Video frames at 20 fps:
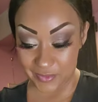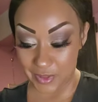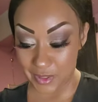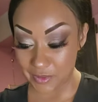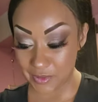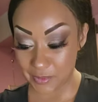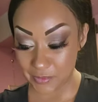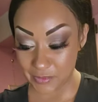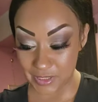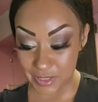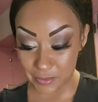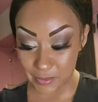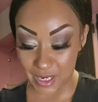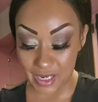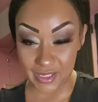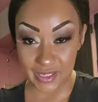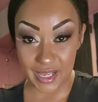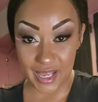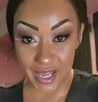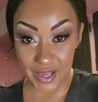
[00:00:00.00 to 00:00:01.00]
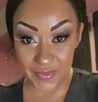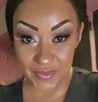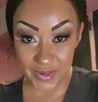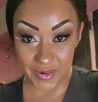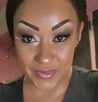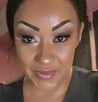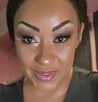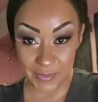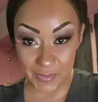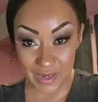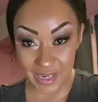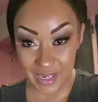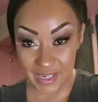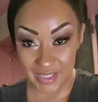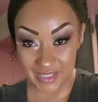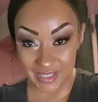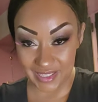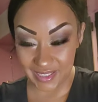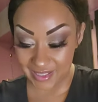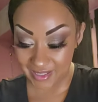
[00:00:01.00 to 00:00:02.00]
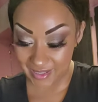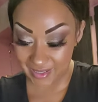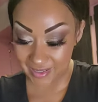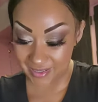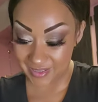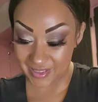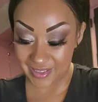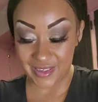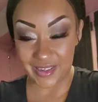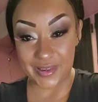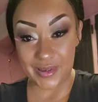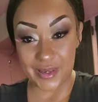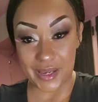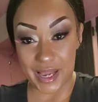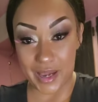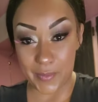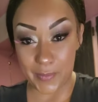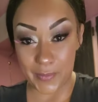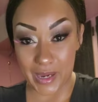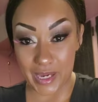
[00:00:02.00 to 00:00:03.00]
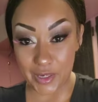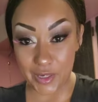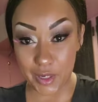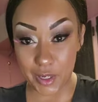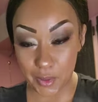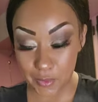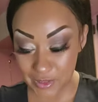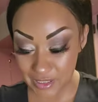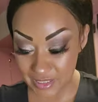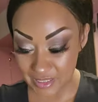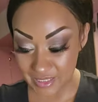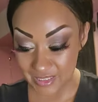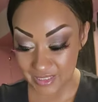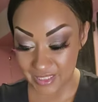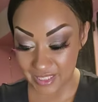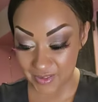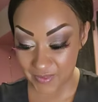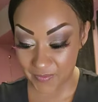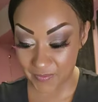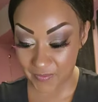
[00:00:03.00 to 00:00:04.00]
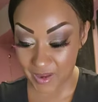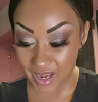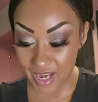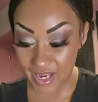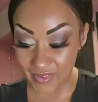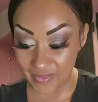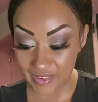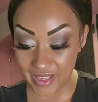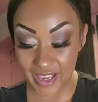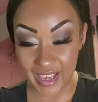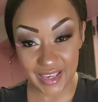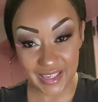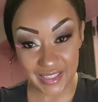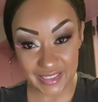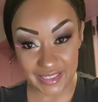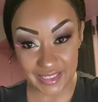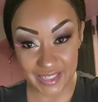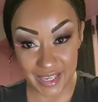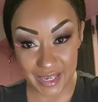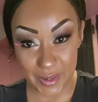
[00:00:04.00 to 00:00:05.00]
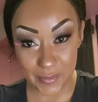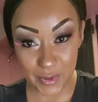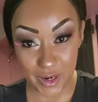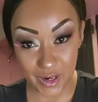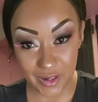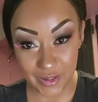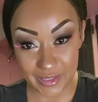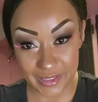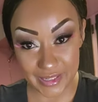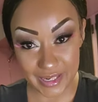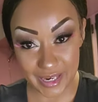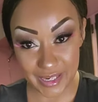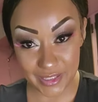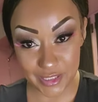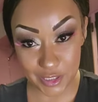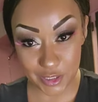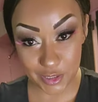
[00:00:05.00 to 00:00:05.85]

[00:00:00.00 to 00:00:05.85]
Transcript: Welcome to my live, everybody. My goal was to get 5K today. I'm already at